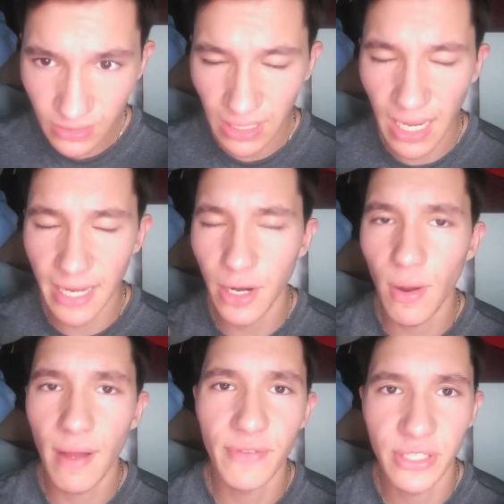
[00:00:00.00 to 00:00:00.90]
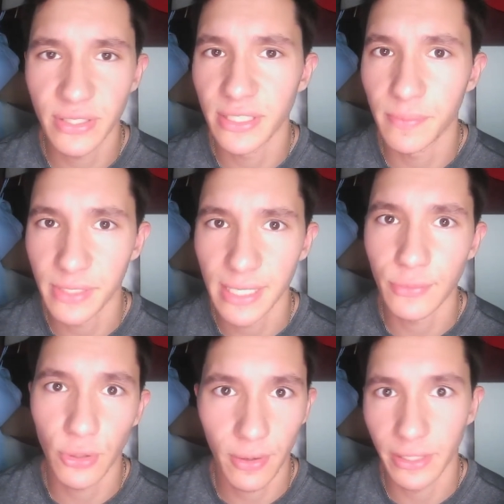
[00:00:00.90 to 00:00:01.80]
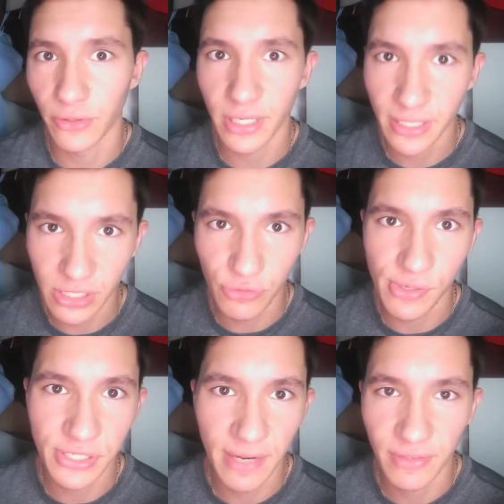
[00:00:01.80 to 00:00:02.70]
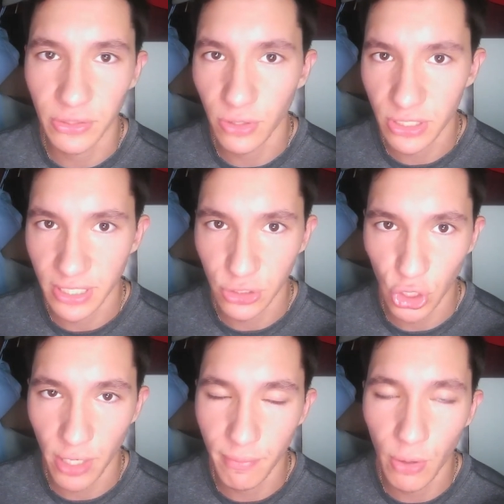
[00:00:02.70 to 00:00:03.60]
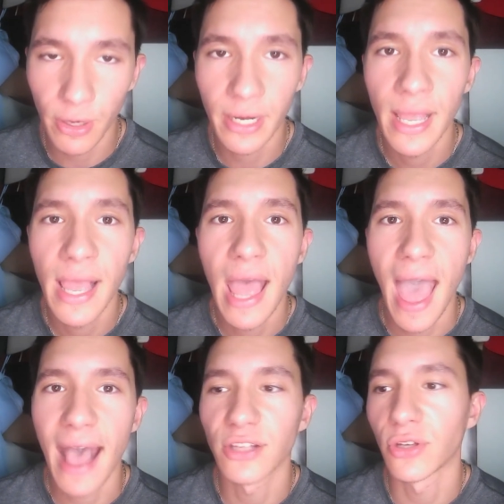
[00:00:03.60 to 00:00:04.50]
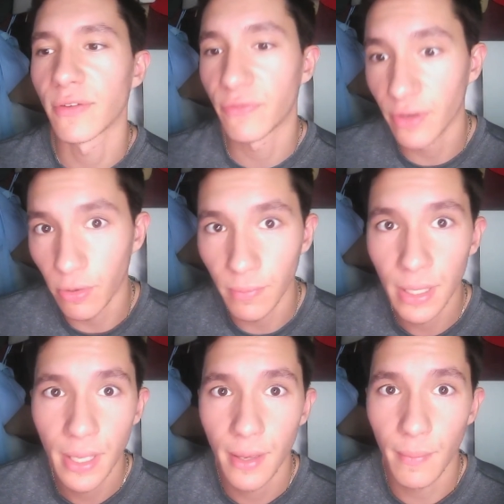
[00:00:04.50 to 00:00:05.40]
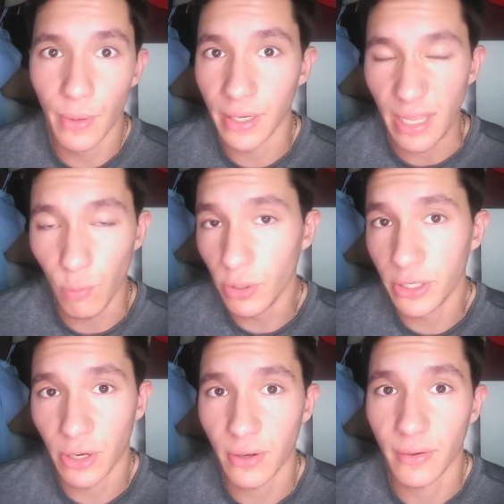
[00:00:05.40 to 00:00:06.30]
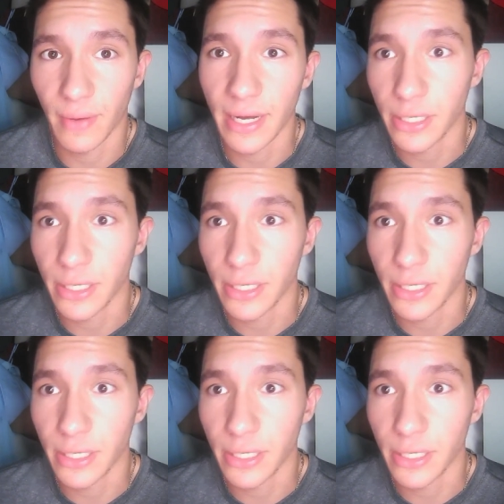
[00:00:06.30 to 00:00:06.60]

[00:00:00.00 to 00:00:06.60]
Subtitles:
I know, obviously, some teams are already looking at these 3 safety looks that Shane Bowen has on film, but it wouldn't hurt, right?